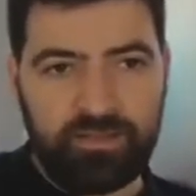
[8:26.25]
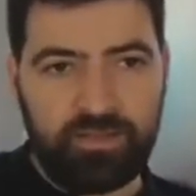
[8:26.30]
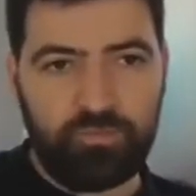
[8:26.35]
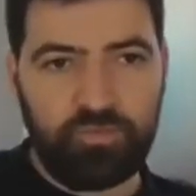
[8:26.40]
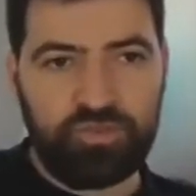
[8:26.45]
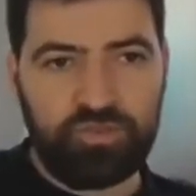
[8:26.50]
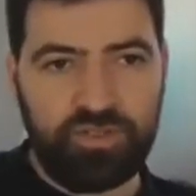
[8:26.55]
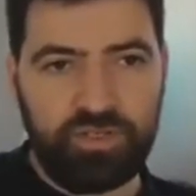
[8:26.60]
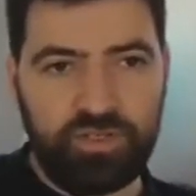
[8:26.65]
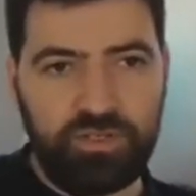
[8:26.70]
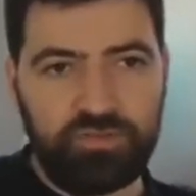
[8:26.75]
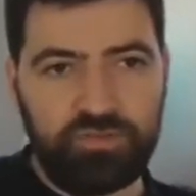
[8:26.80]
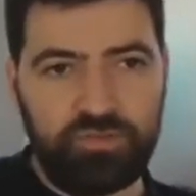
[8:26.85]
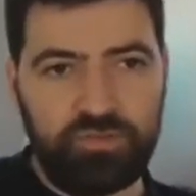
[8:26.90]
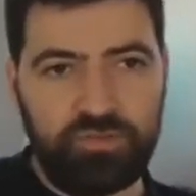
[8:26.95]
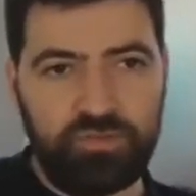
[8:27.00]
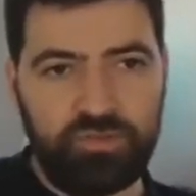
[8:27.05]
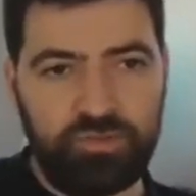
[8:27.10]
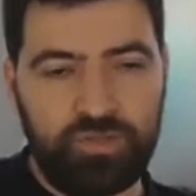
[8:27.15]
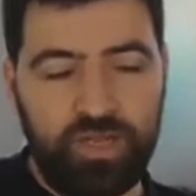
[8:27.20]
And we
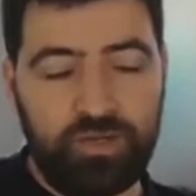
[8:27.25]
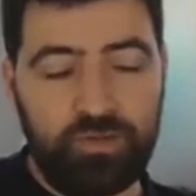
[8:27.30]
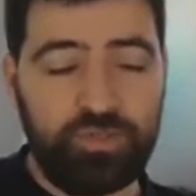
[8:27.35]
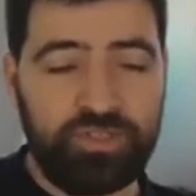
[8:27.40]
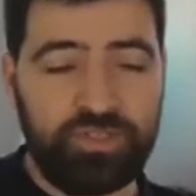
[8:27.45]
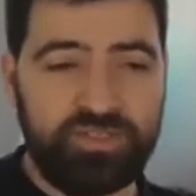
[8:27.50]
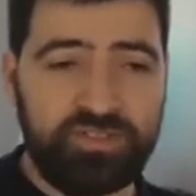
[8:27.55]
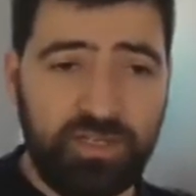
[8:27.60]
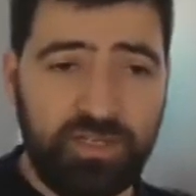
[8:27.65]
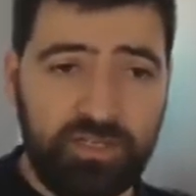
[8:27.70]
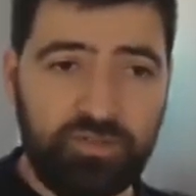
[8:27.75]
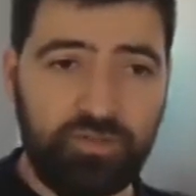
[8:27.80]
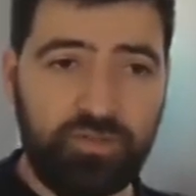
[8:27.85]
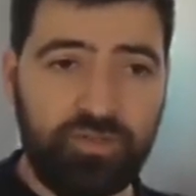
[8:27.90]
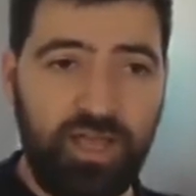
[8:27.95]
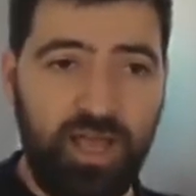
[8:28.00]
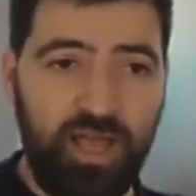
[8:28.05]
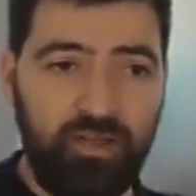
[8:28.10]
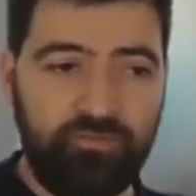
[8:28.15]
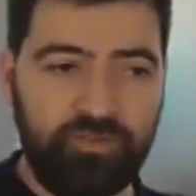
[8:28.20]
decided to
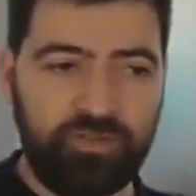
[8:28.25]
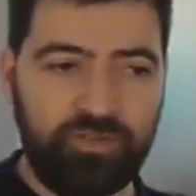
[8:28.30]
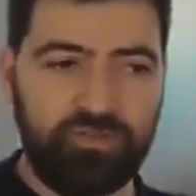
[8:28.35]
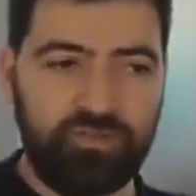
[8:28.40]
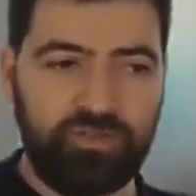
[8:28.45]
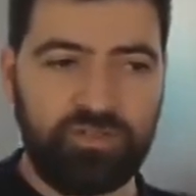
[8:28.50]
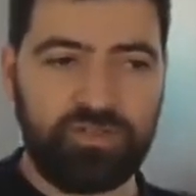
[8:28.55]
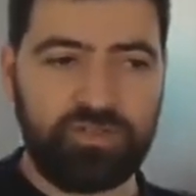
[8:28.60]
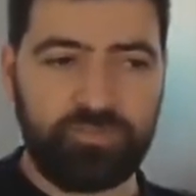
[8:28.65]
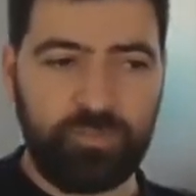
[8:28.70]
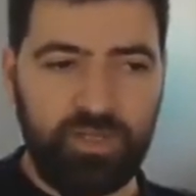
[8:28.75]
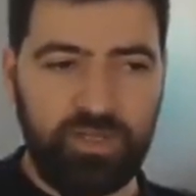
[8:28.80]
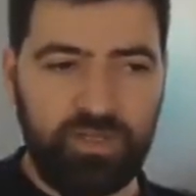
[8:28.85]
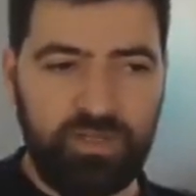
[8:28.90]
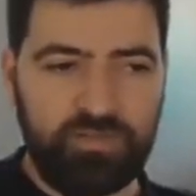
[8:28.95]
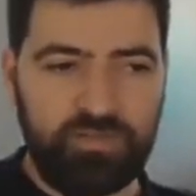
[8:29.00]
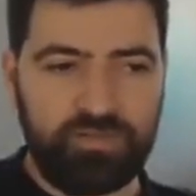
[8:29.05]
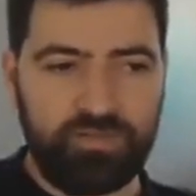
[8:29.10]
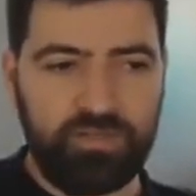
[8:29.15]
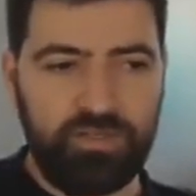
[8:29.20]
dive into this
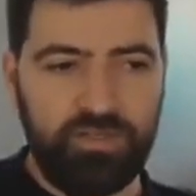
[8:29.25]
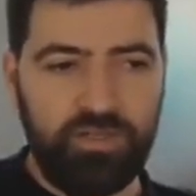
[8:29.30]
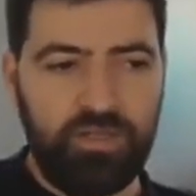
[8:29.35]
space